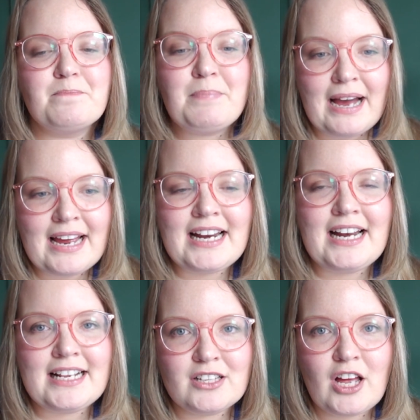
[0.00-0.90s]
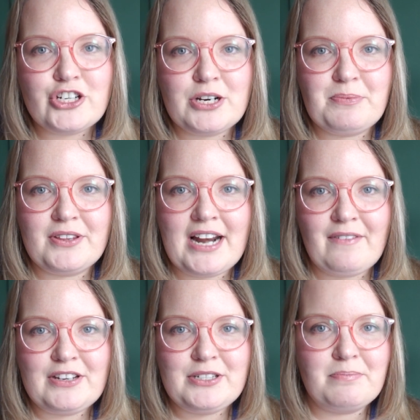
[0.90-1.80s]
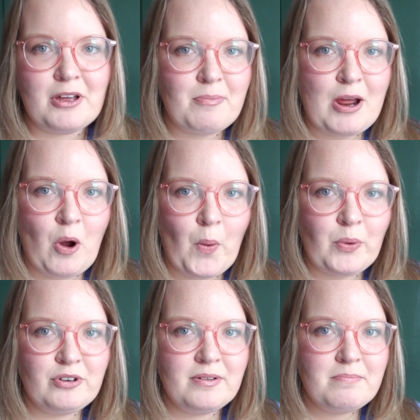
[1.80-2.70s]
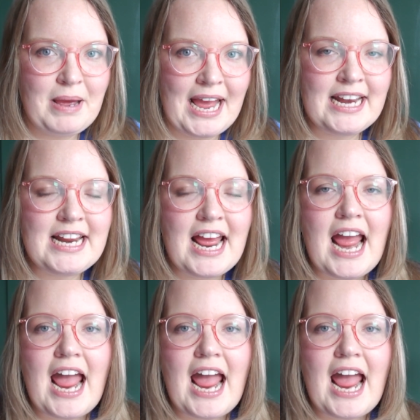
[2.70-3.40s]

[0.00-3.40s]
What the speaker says: But it is a lot cheaper than having to build my own bed.